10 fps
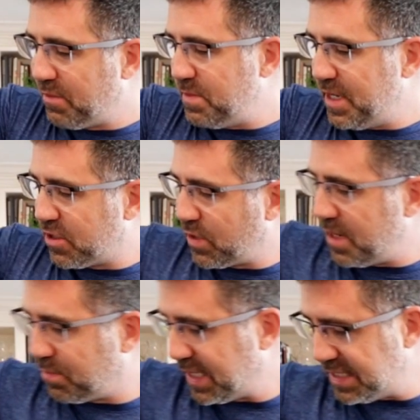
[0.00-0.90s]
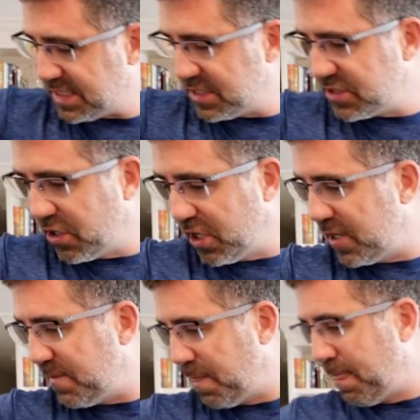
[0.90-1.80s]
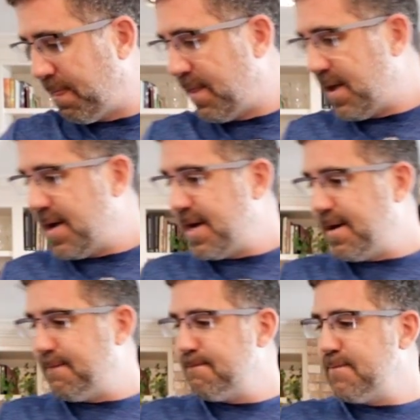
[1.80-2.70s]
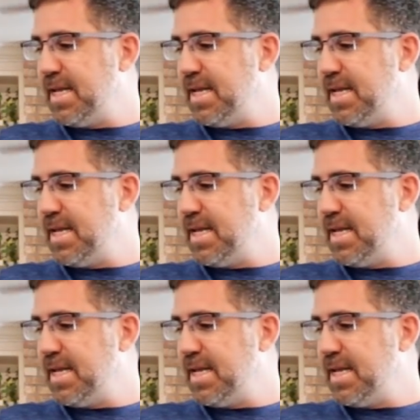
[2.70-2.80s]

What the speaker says: probably be a great place to start. And